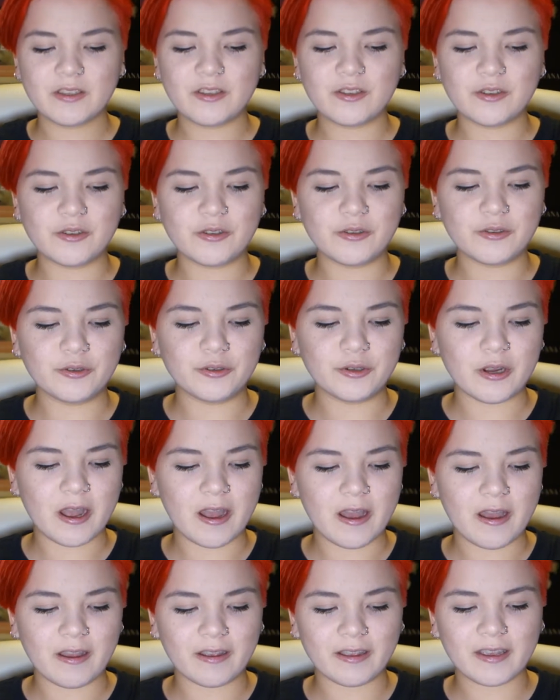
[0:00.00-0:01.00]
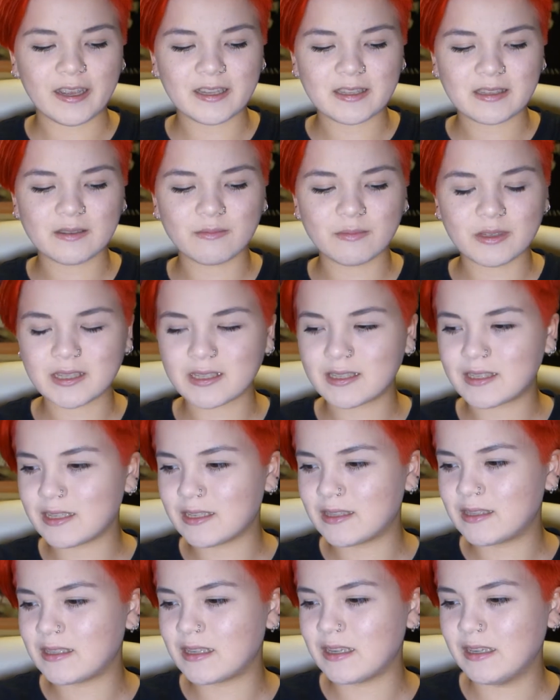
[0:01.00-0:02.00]
to get some
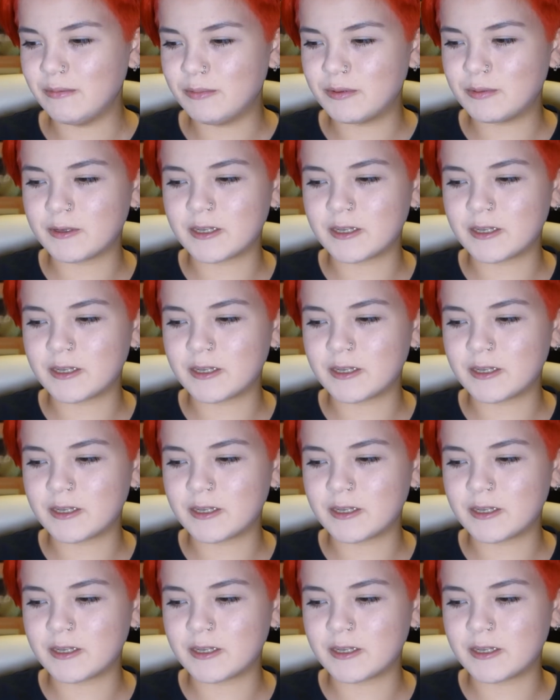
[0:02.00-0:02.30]
cassette tapes